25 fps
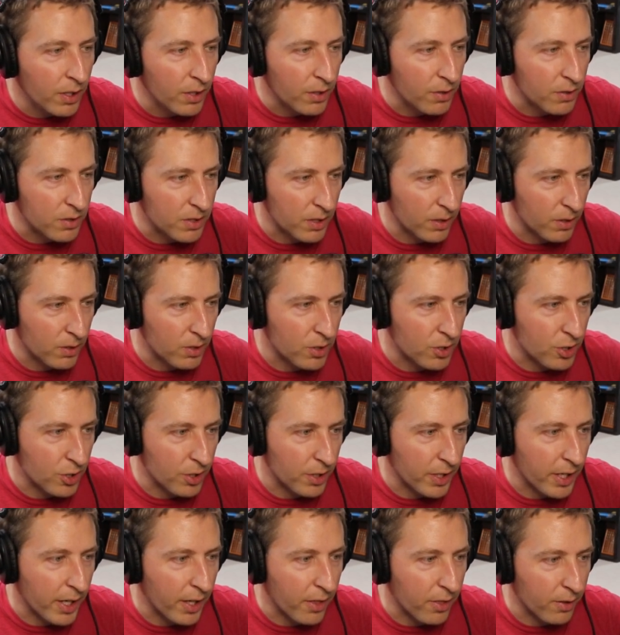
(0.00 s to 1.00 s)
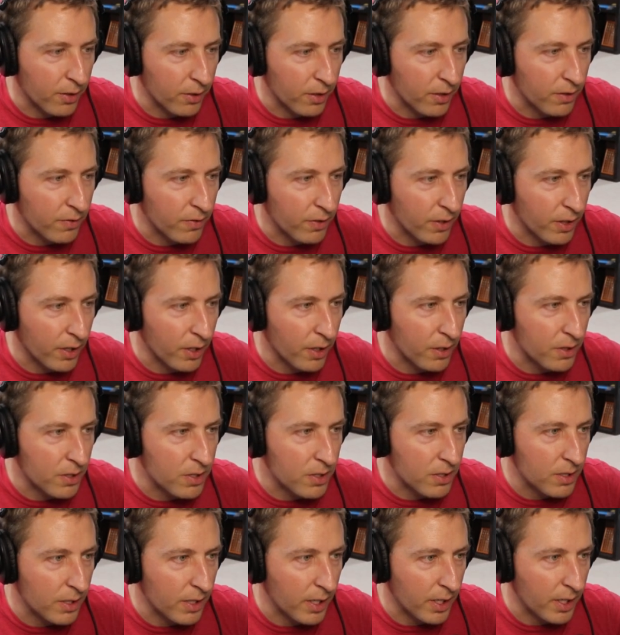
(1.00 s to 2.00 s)
You can see there's July
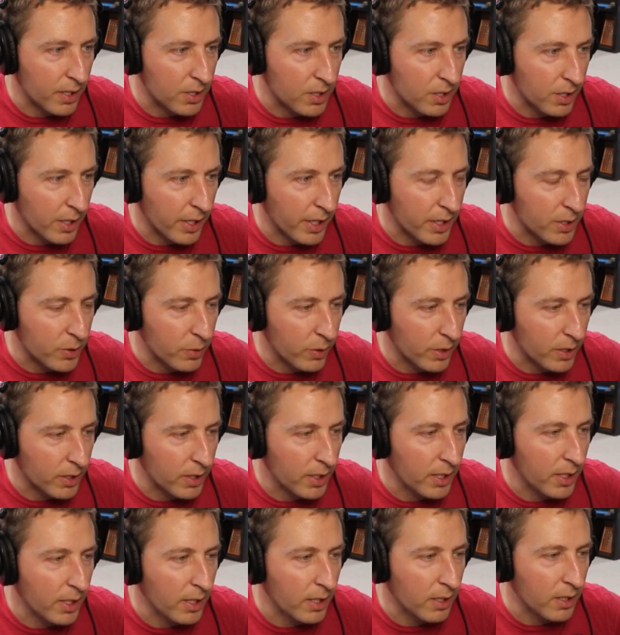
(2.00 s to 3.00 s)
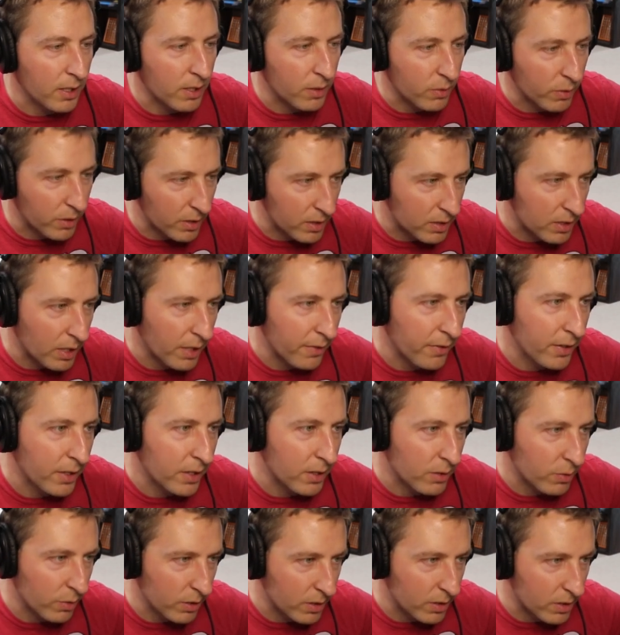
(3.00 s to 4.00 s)
31st, uh, July 28th,
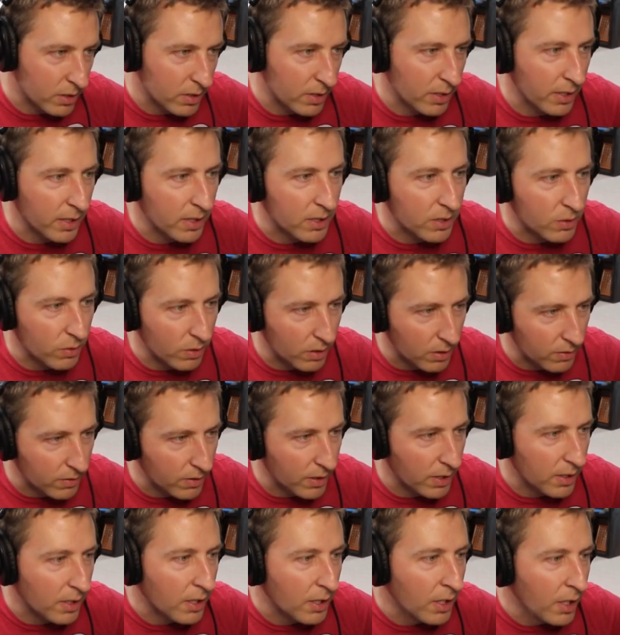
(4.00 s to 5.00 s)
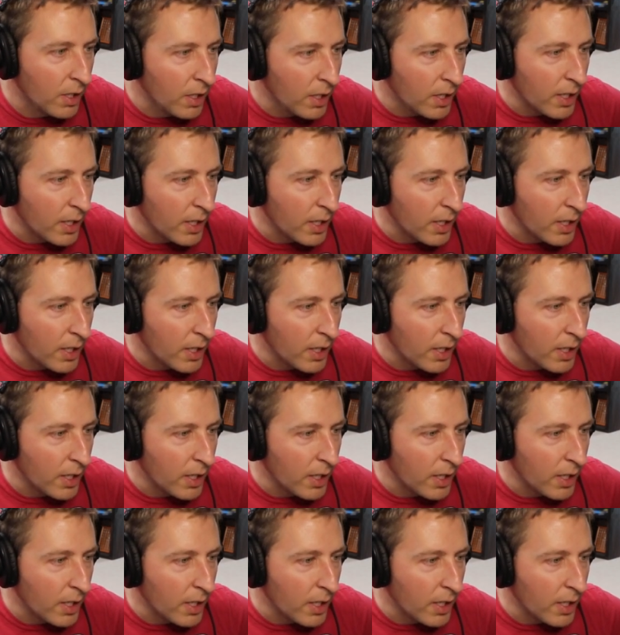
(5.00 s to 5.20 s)
27th, 26th, 25th.